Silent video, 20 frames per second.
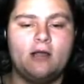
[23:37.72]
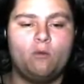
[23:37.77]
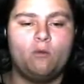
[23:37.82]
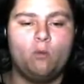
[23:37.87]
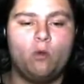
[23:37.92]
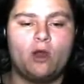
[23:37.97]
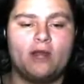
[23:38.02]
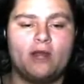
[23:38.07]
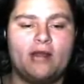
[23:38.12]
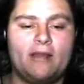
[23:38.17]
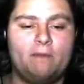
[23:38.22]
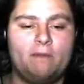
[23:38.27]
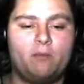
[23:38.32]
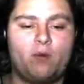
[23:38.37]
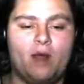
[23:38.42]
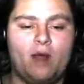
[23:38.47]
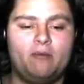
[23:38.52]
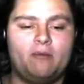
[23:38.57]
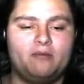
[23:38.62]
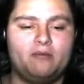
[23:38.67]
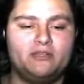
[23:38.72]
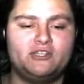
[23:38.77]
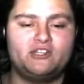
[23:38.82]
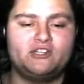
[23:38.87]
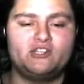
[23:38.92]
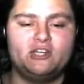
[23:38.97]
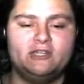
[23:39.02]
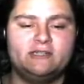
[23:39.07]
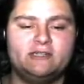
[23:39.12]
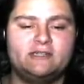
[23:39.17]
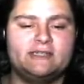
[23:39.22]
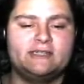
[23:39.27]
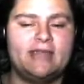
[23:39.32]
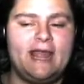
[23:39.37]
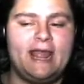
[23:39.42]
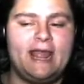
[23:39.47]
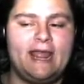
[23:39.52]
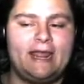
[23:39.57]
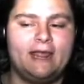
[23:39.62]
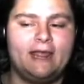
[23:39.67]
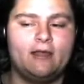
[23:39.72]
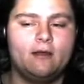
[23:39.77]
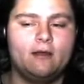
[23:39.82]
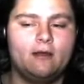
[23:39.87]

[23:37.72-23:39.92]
Word I probably shouldn't say.